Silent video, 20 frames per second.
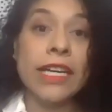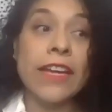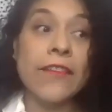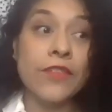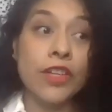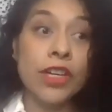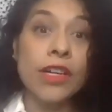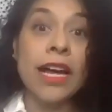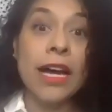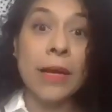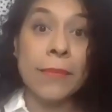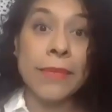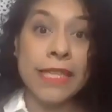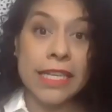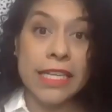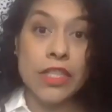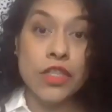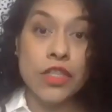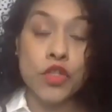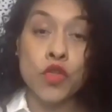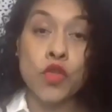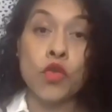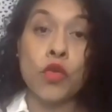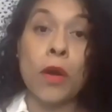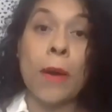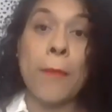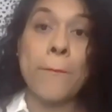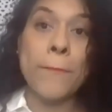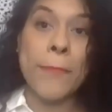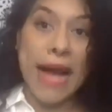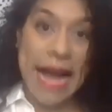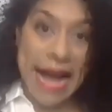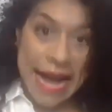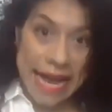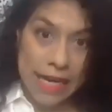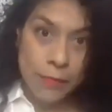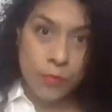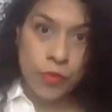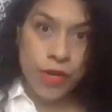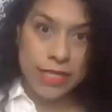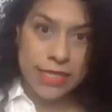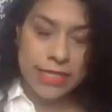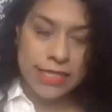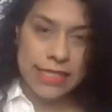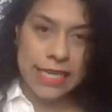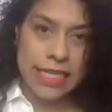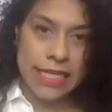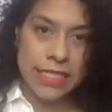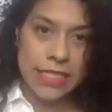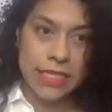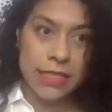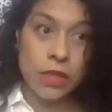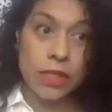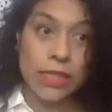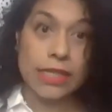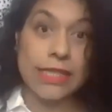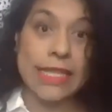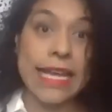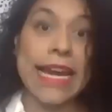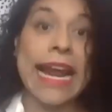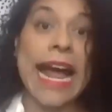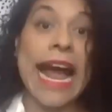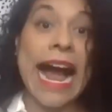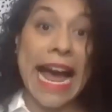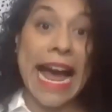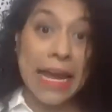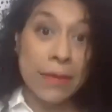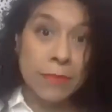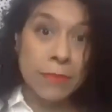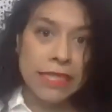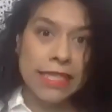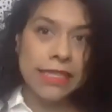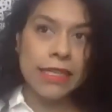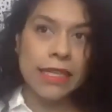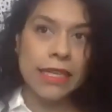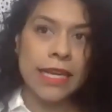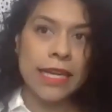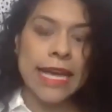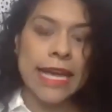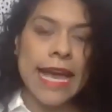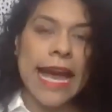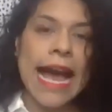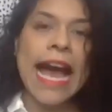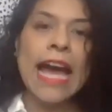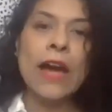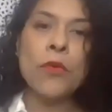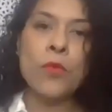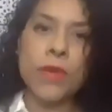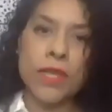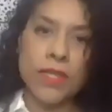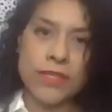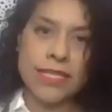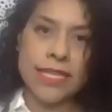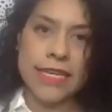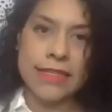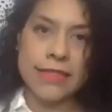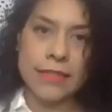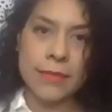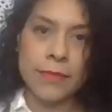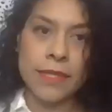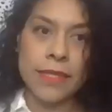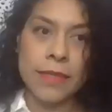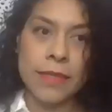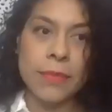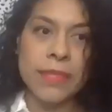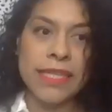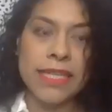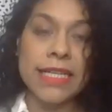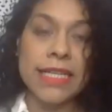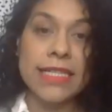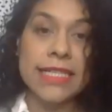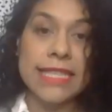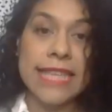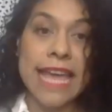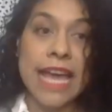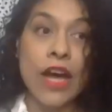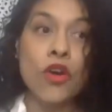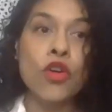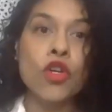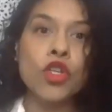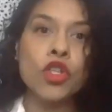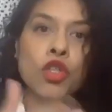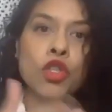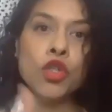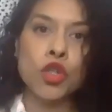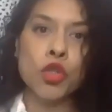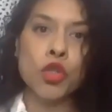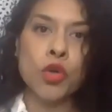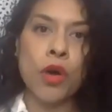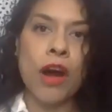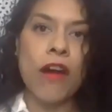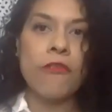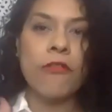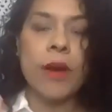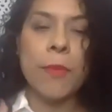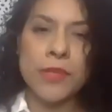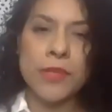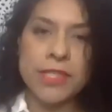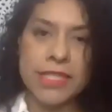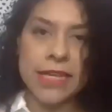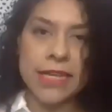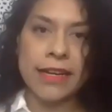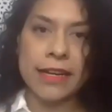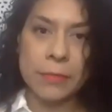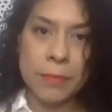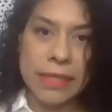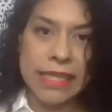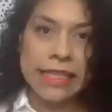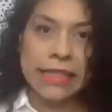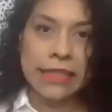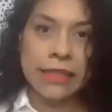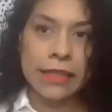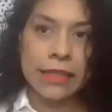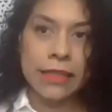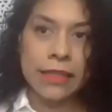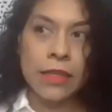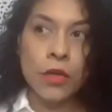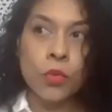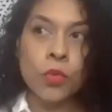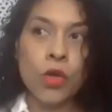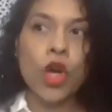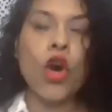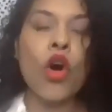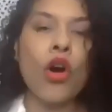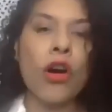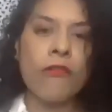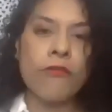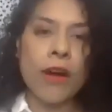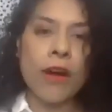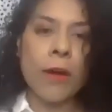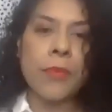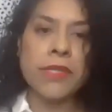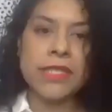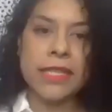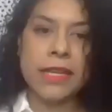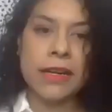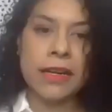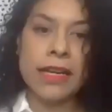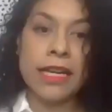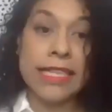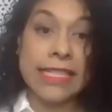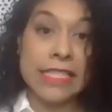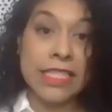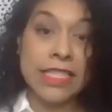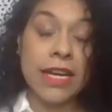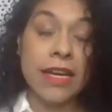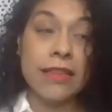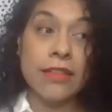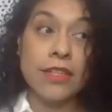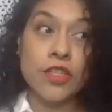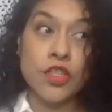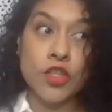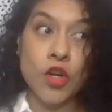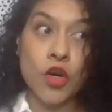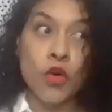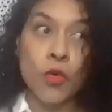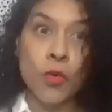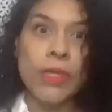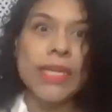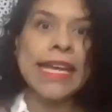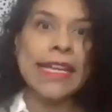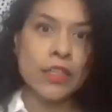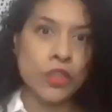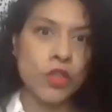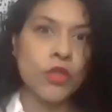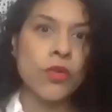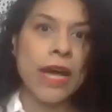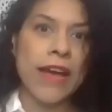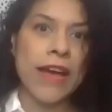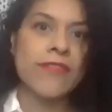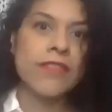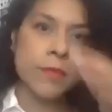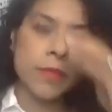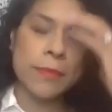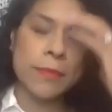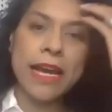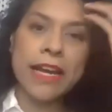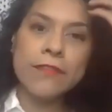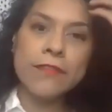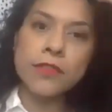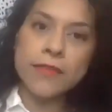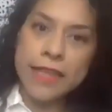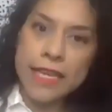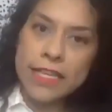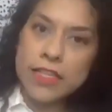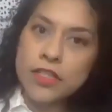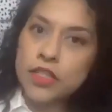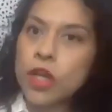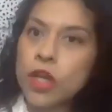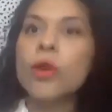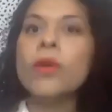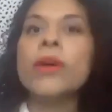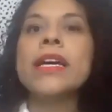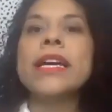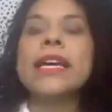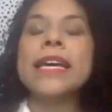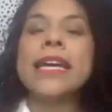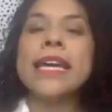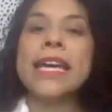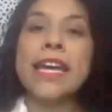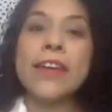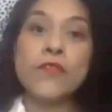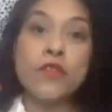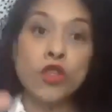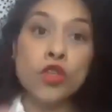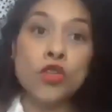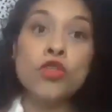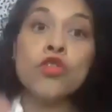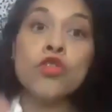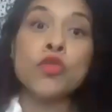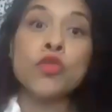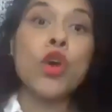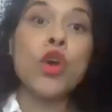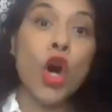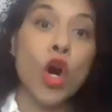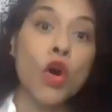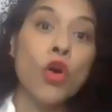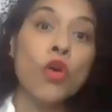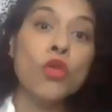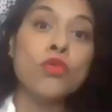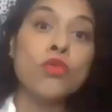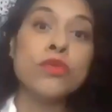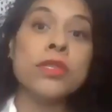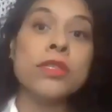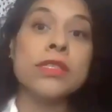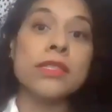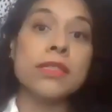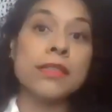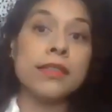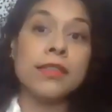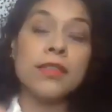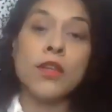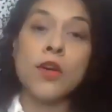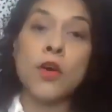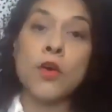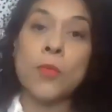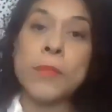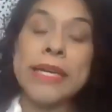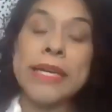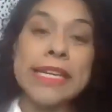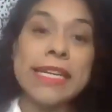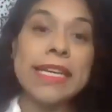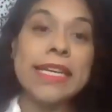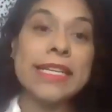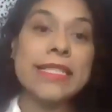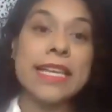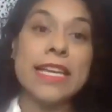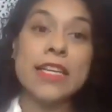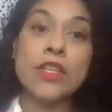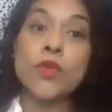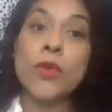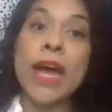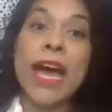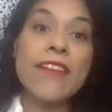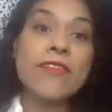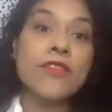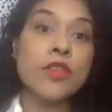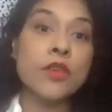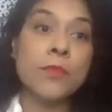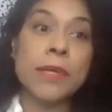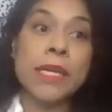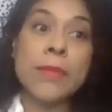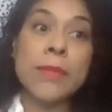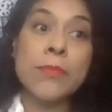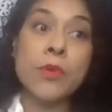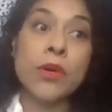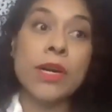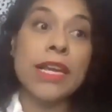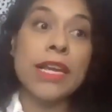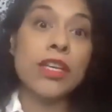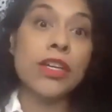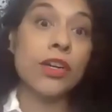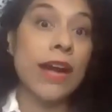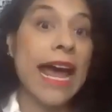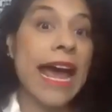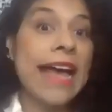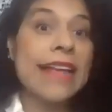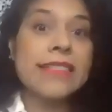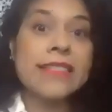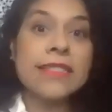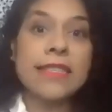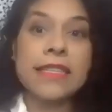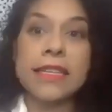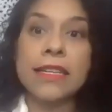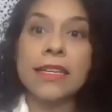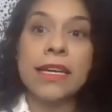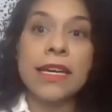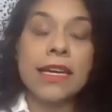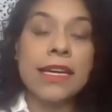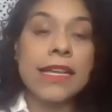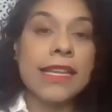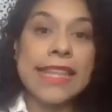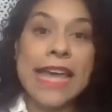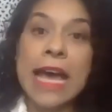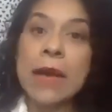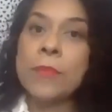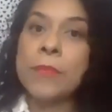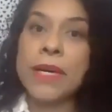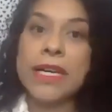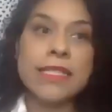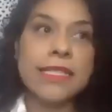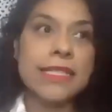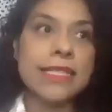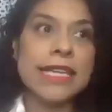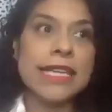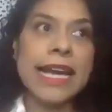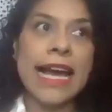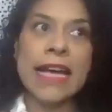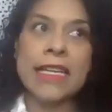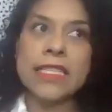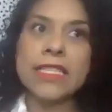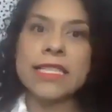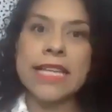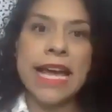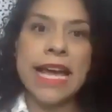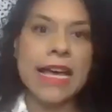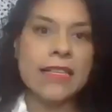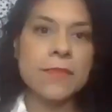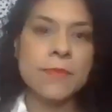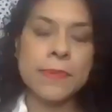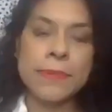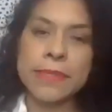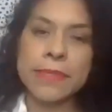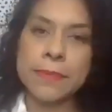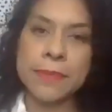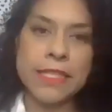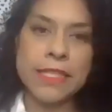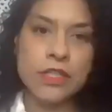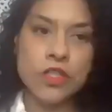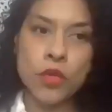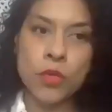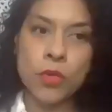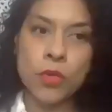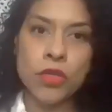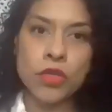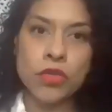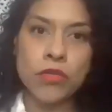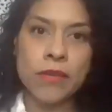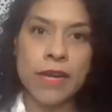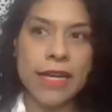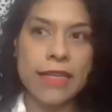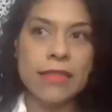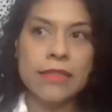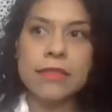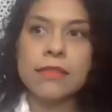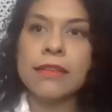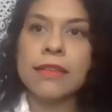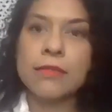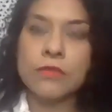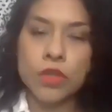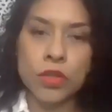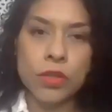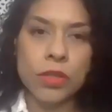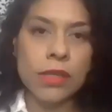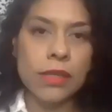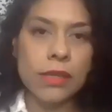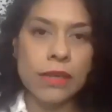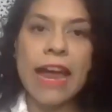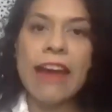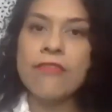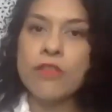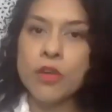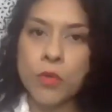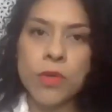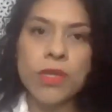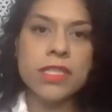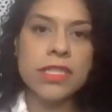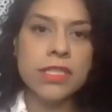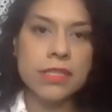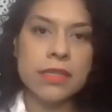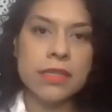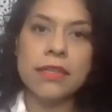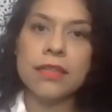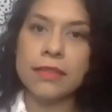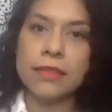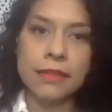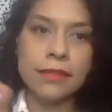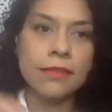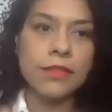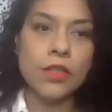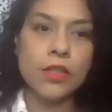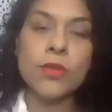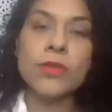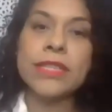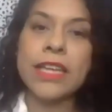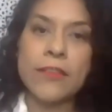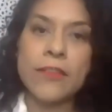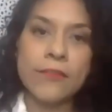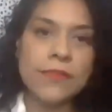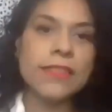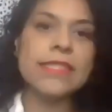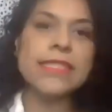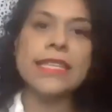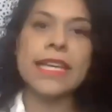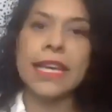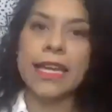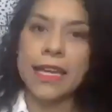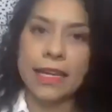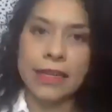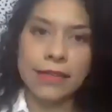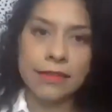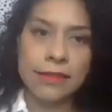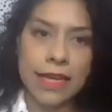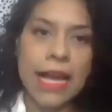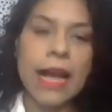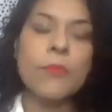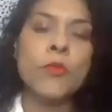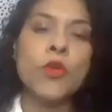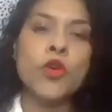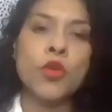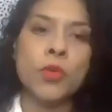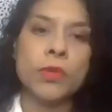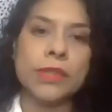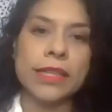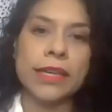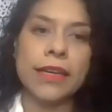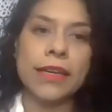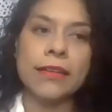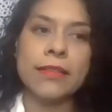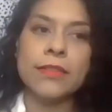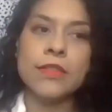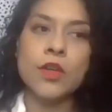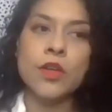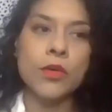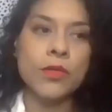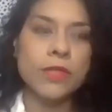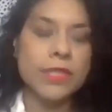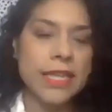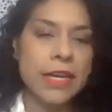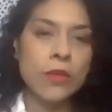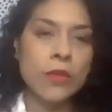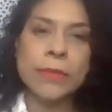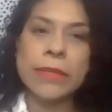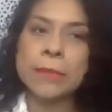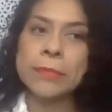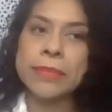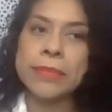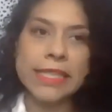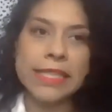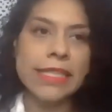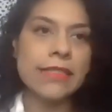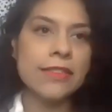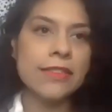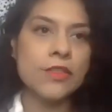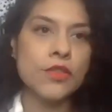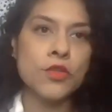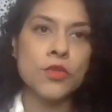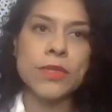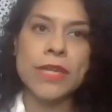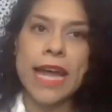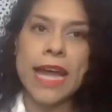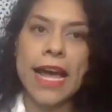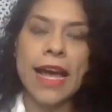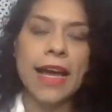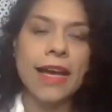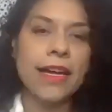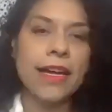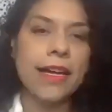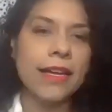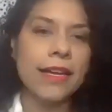if you're coming into my presentation that I'm leading, I will say something, because now you are representing me. We're all representing each other. So we do have to be mindful of that. So if you do host, you know, meetings and you have certain people and then you're asking that much, it's like, I just asked, please don't wear do-rags. Everyone should, you know, definitely say, I'm cool with that. So gentlemen, please do not